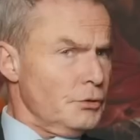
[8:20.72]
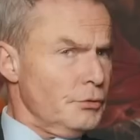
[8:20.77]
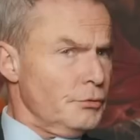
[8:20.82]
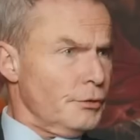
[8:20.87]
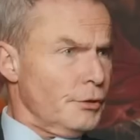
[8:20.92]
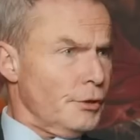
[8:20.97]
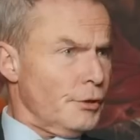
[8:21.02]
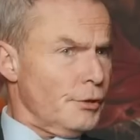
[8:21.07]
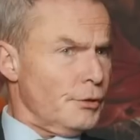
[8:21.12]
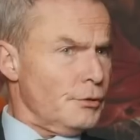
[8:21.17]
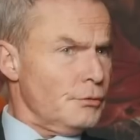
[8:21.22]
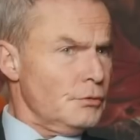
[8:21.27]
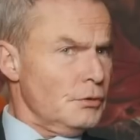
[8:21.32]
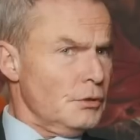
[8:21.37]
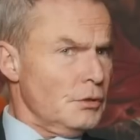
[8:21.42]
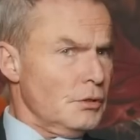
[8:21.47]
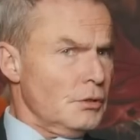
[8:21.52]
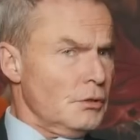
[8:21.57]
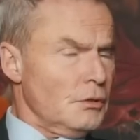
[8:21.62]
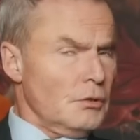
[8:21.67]
you know,
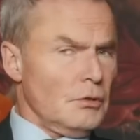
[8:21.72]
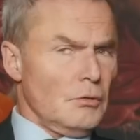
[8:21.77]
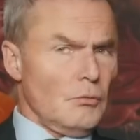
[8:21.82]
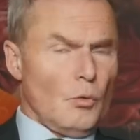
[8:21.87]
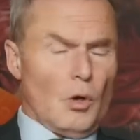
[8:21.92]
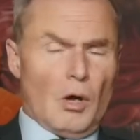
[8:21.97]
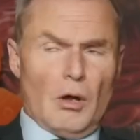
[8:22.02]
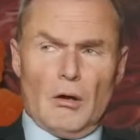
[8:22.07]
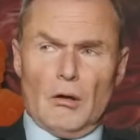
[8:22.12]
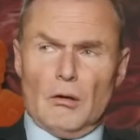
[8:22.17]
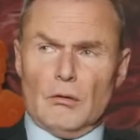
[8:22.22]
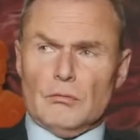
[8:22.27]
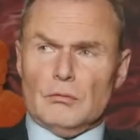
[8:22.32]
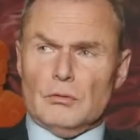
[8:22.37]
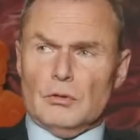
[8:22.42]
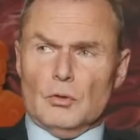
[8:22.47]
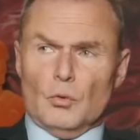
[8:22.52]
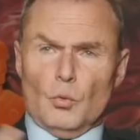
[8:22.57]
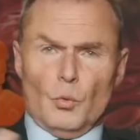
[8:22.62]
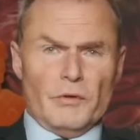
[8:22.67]
well,
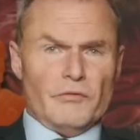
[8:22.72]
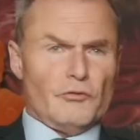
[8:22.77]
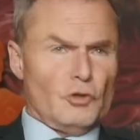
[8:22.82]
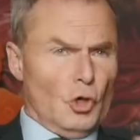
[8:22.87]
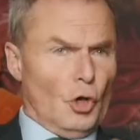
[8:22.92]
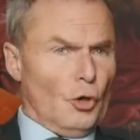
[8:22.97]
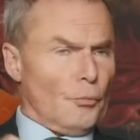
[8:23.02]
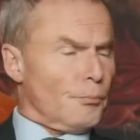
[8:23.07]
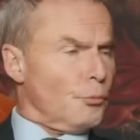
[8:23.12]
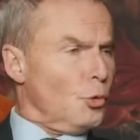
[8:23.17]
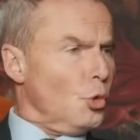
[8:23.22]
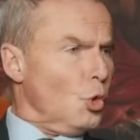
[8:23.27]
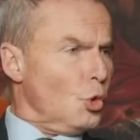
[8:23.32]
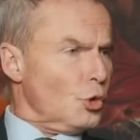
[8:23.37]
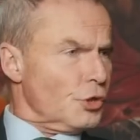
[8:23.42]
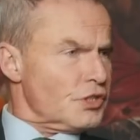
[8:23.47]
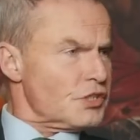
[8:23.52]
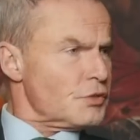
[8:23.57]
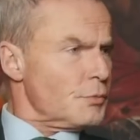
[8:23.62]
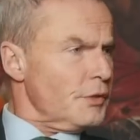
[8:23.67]
we've got
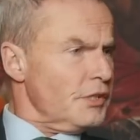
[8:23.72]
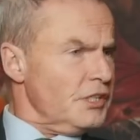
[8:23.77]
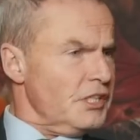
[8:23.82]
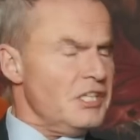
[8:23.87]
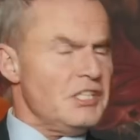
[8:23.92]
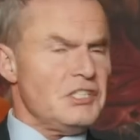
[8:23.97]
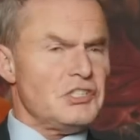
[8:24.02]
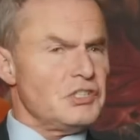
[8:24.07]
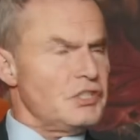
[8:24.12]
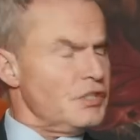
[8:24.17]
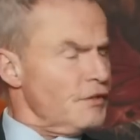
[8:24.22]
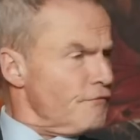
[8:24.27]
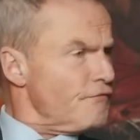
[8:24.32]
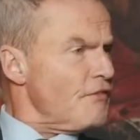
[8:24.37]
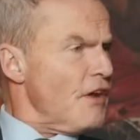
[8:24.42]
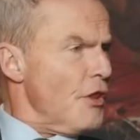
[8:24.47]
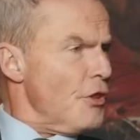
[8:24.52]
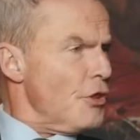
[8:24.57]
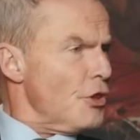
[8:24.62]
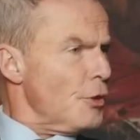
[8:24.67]
borders, we need to
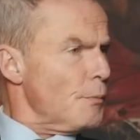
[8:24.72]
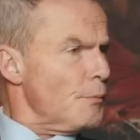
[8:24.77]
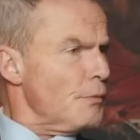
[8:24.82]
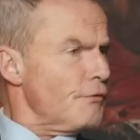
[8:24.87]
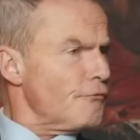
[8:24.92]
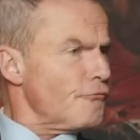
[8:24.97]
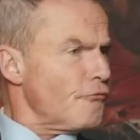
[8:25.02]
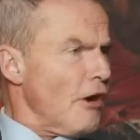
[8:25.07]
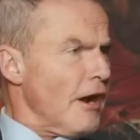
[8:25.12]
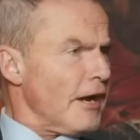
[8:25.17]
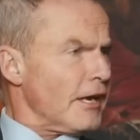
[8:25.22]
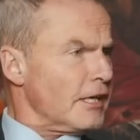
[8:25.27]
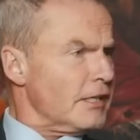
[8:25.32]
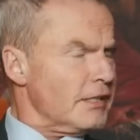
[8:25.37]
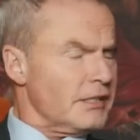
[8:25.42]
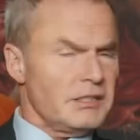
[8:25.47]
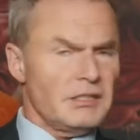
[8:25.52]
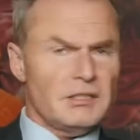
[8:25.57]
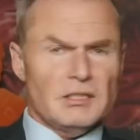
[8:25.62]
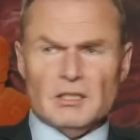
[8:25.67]
defend them, and
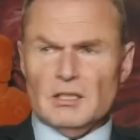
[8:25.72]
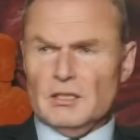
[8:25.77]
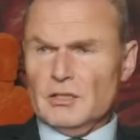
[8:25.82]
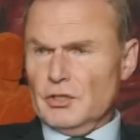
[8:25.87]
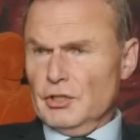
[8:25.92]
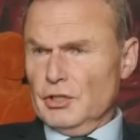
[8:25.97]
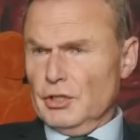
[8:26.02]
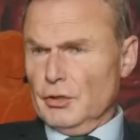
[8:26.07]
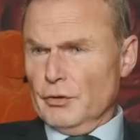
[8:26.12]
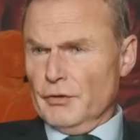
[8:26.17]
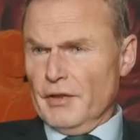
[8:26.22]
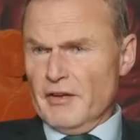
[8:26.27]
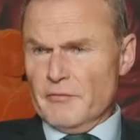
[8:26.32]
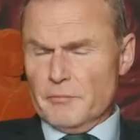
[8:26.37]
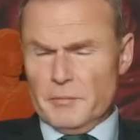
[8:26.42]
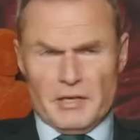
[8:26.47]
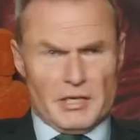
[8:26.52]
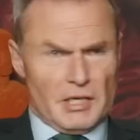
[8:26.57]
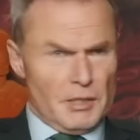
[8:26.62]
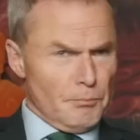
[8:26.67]
frankly, mm. you know, they've
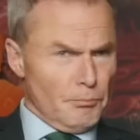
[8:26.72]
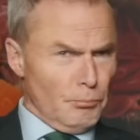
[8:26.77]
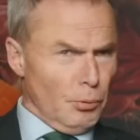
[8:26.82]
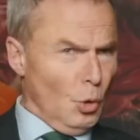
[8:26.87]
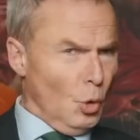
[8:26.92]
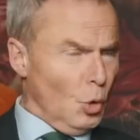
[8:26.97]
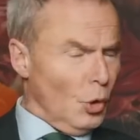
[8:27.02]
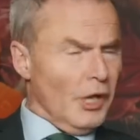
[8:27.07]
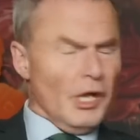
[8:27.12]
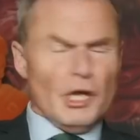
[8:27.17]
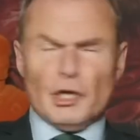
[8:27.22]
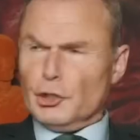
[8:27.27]
been appalled.